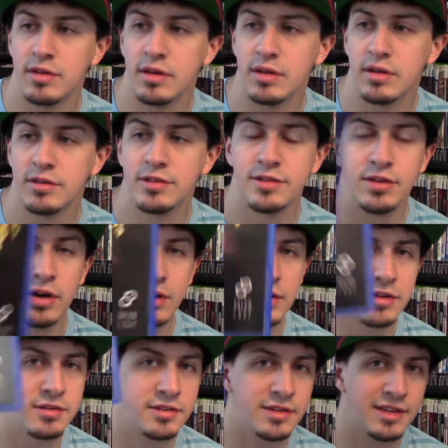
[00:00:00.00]
see,
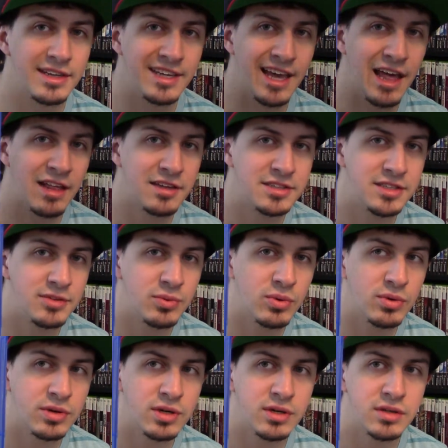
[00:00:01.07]
Stardust Galaxy
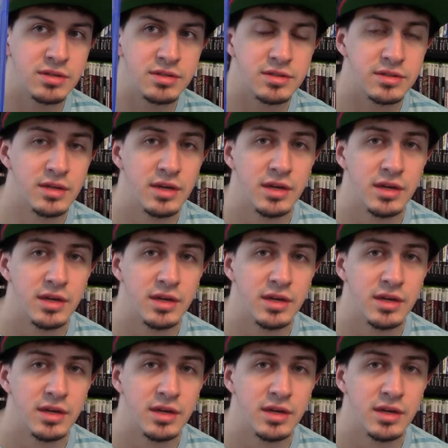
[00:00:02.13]
Warriors.